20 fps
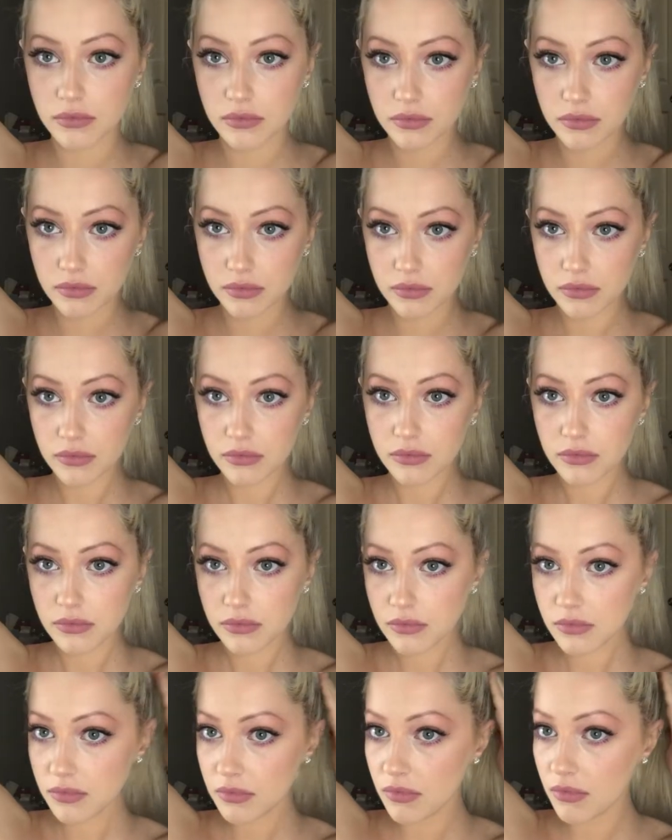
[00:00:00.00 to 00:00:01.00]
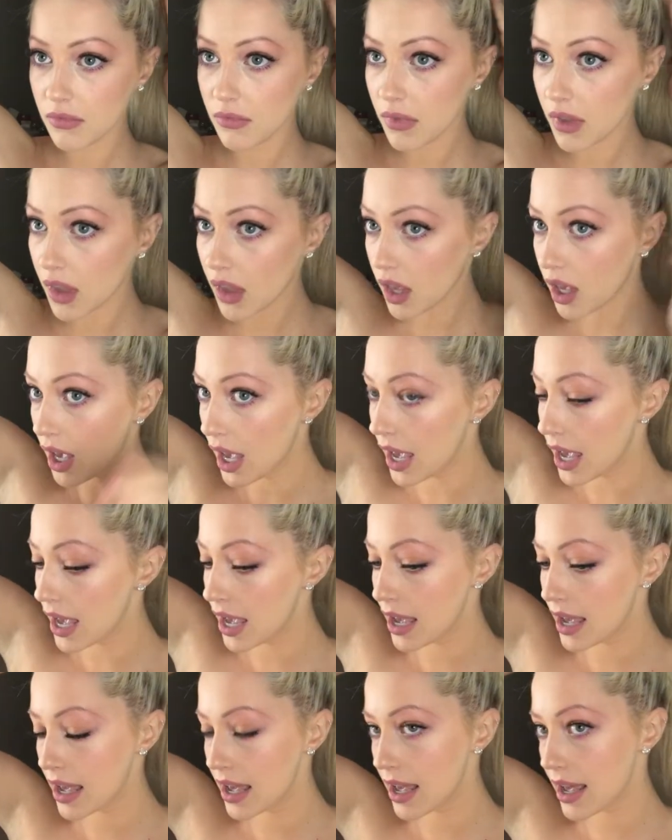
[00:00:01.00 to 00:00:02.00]

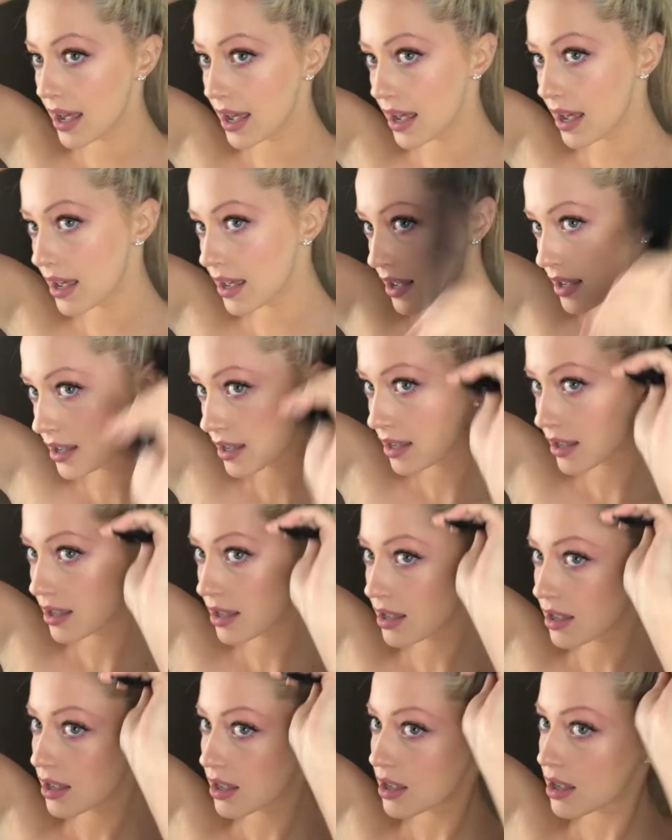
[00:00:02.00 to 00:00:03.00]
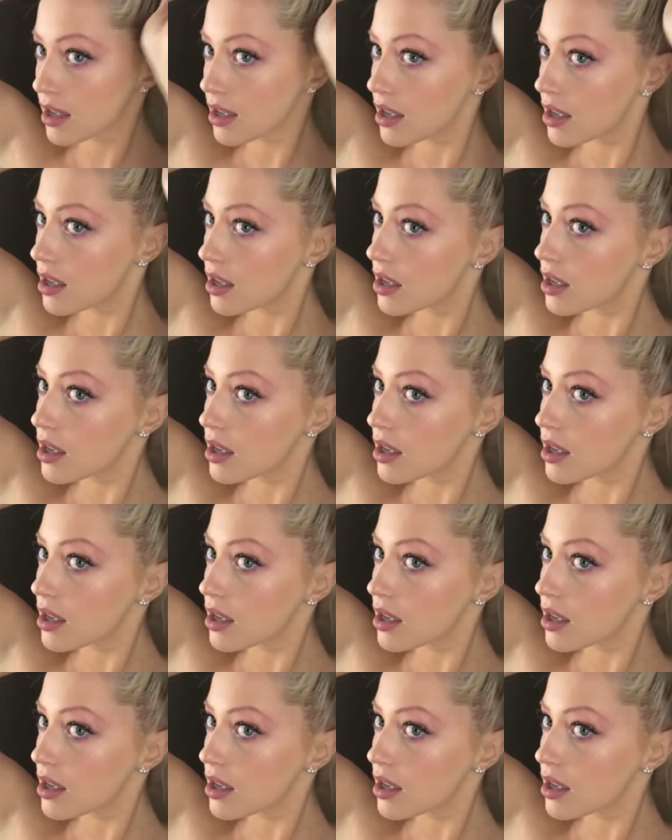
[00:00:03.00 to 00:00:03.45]
Nobody speaks.